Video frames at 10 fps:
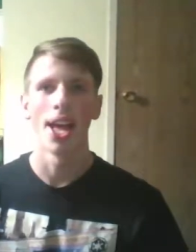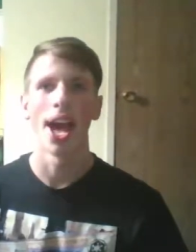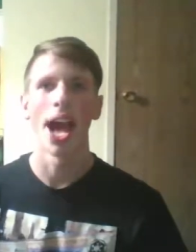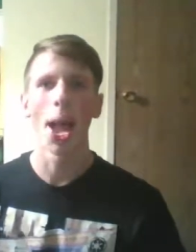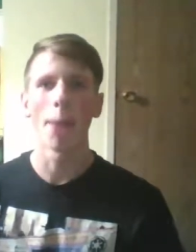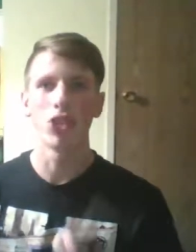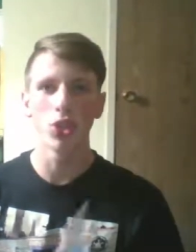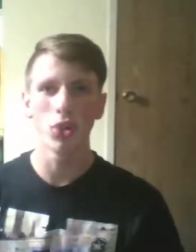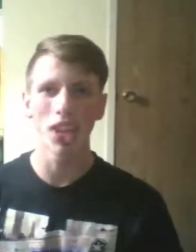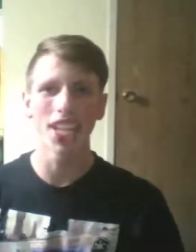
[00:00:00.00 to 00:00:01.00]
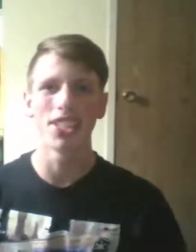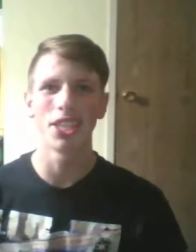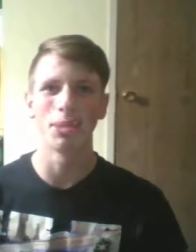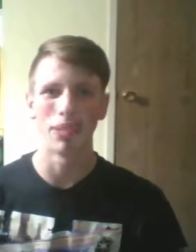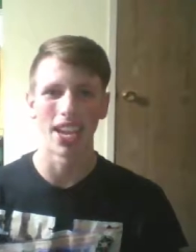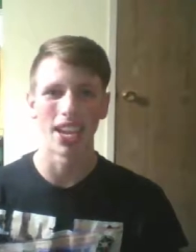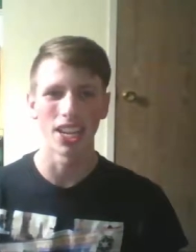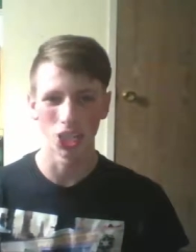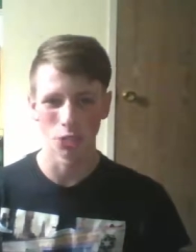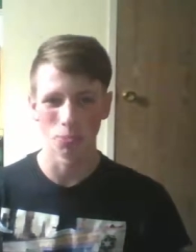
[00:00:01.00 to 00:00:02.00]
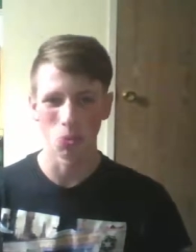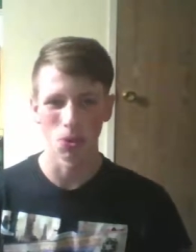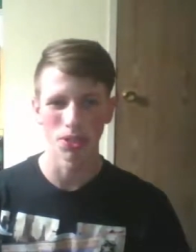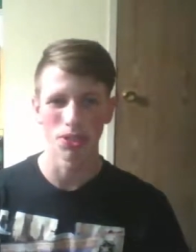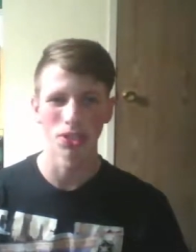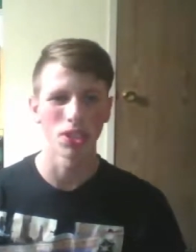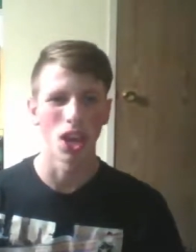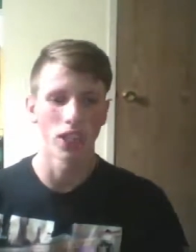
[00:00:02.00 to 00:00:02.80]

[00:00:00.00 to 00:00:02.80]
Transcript: I'm too lazy to play any sports.